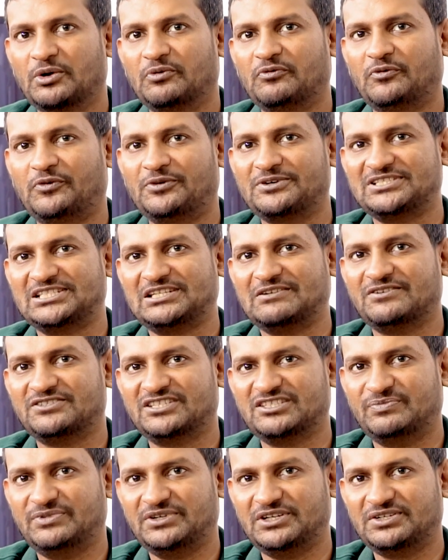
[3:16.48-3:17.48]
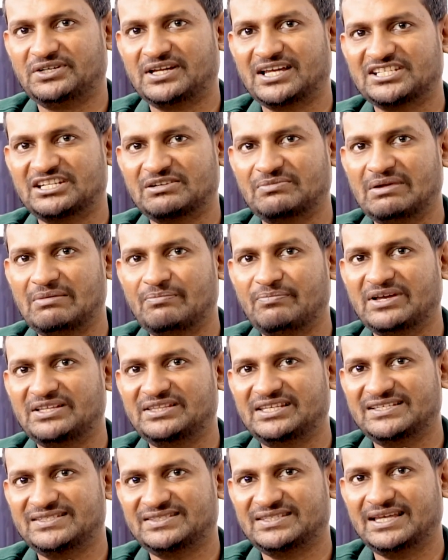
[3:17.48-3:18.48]
Foster versus British Gas. Remember
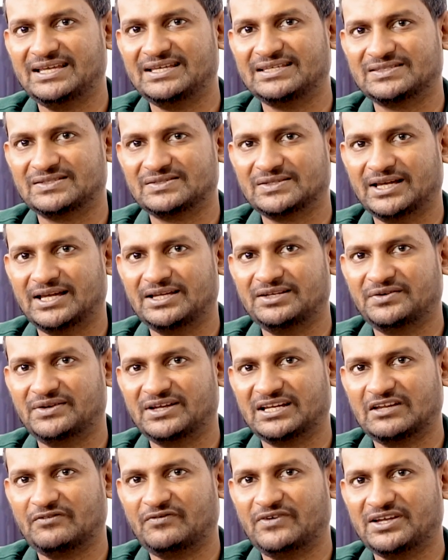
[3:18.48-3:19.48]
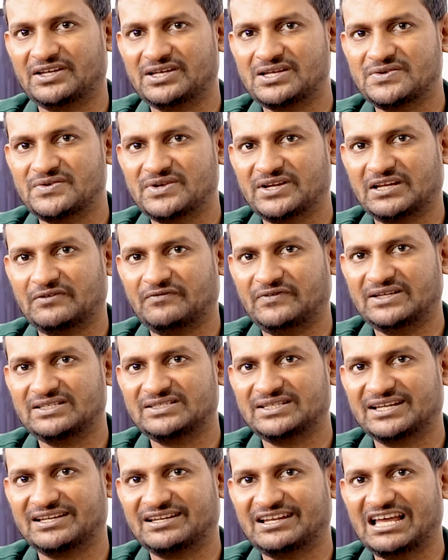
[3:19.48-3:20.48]
these things, right? Direct effect, indirect effect,
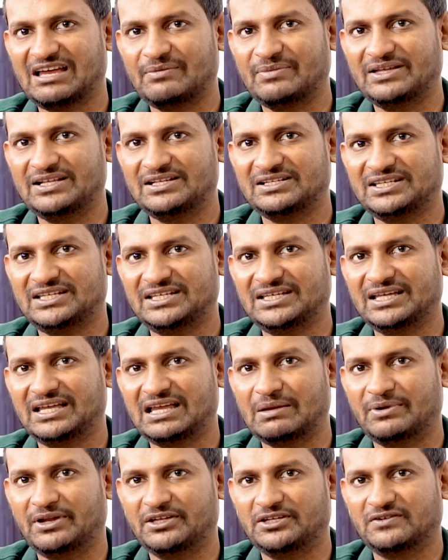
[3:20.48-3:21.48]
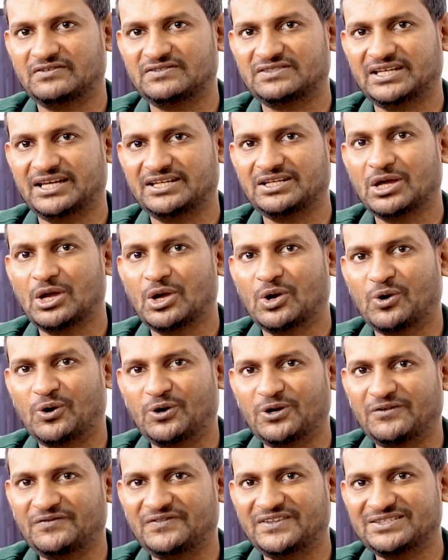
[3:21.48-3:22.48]
state liability, emanation of state.
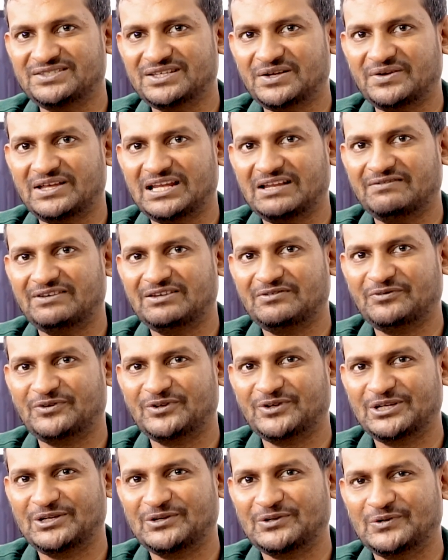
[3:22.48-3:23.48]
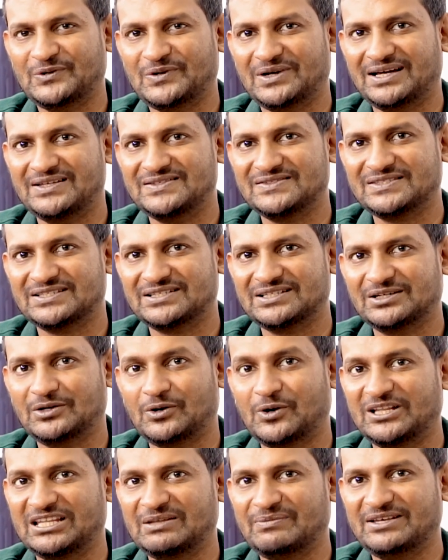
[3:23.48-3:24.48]
All of these are relevant for your EU law answer.
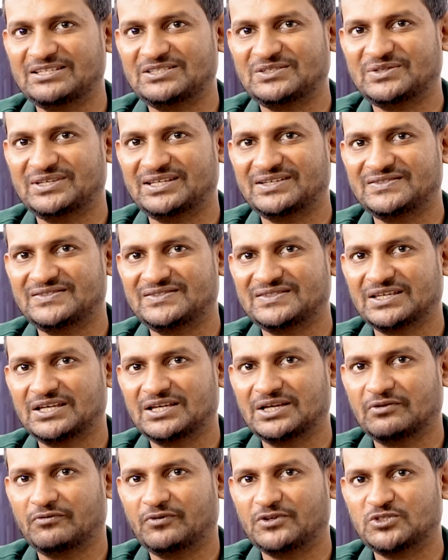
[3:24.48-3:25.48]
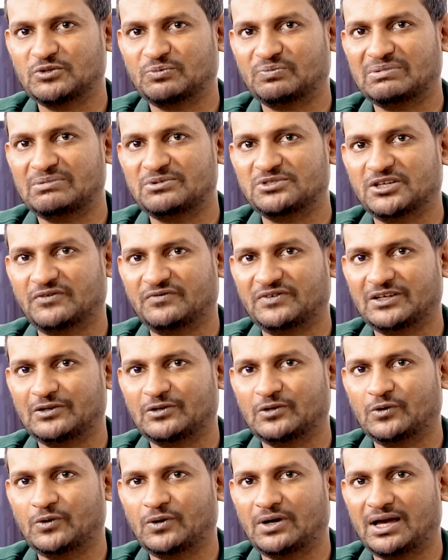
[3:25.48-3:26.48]
All the best, students, for supremacy of
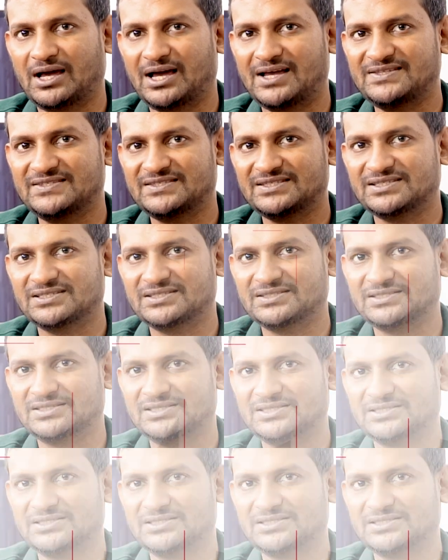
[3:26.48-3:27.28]
EU law answer. Thank